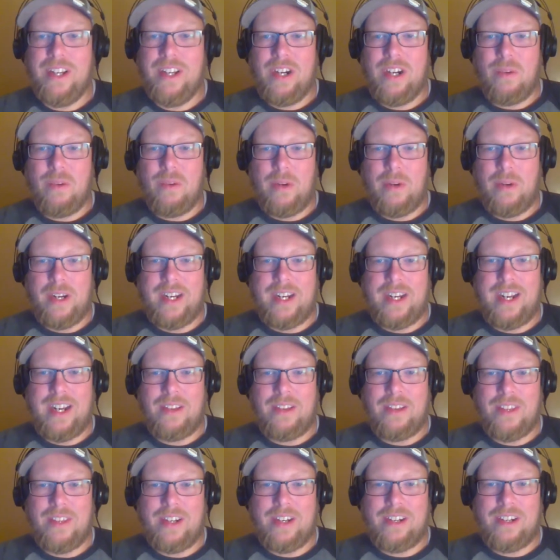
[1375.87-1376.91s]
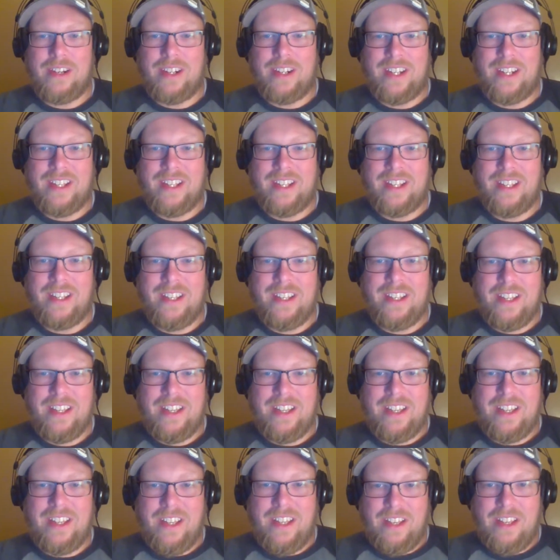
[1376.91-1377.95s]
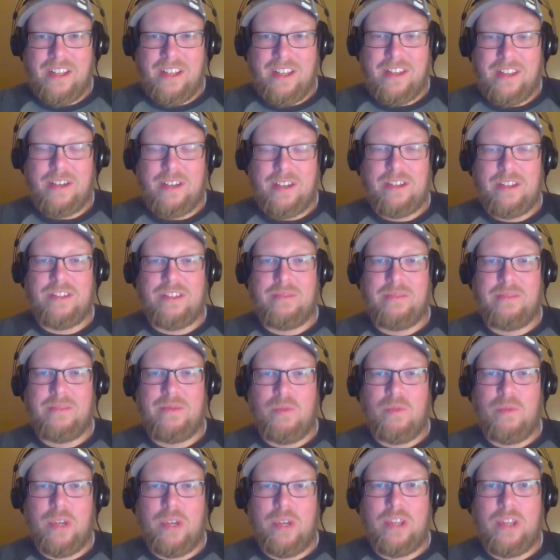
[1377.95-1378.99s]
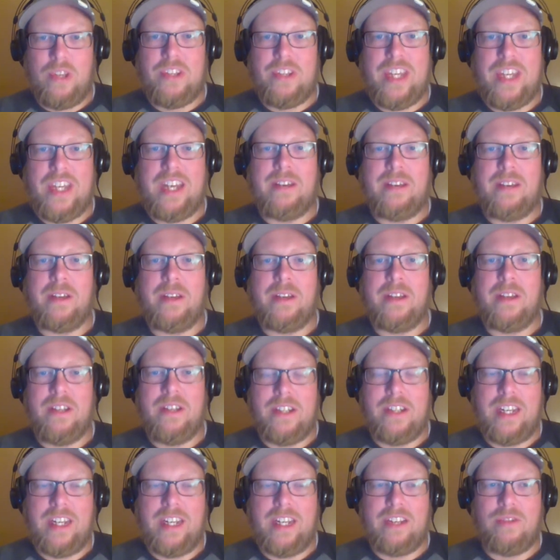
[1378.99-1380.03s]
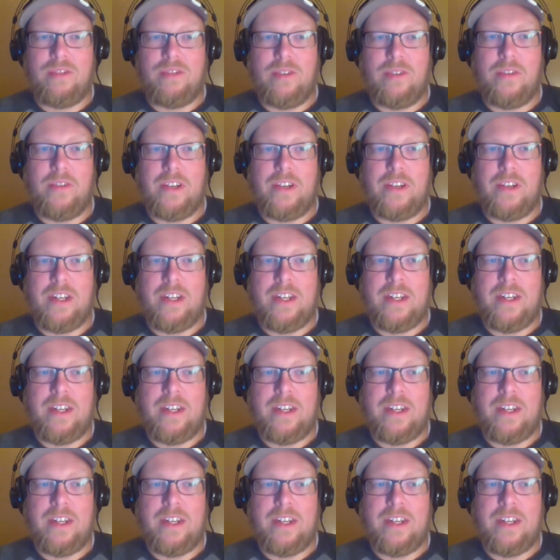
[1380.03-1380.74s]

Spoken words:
working out. There's some real data driven